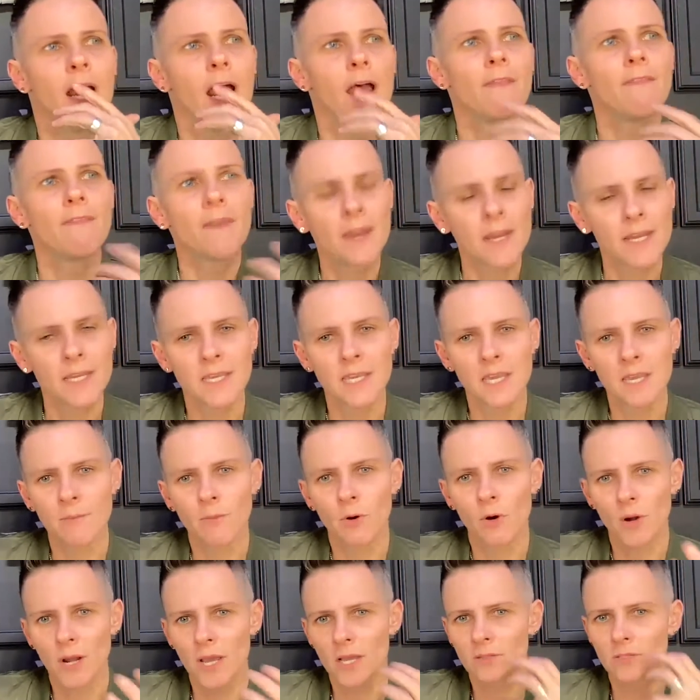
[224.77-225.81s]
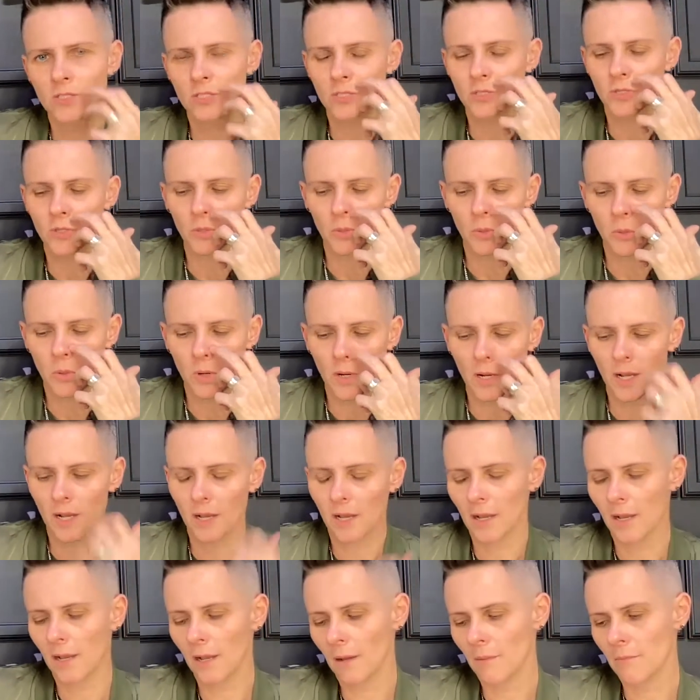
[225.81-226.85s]
and then it came around to
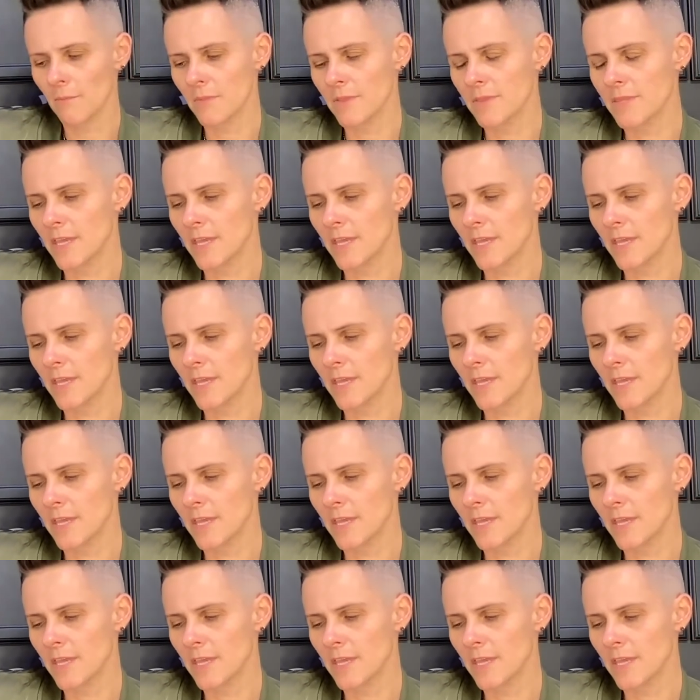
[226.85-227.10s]
um,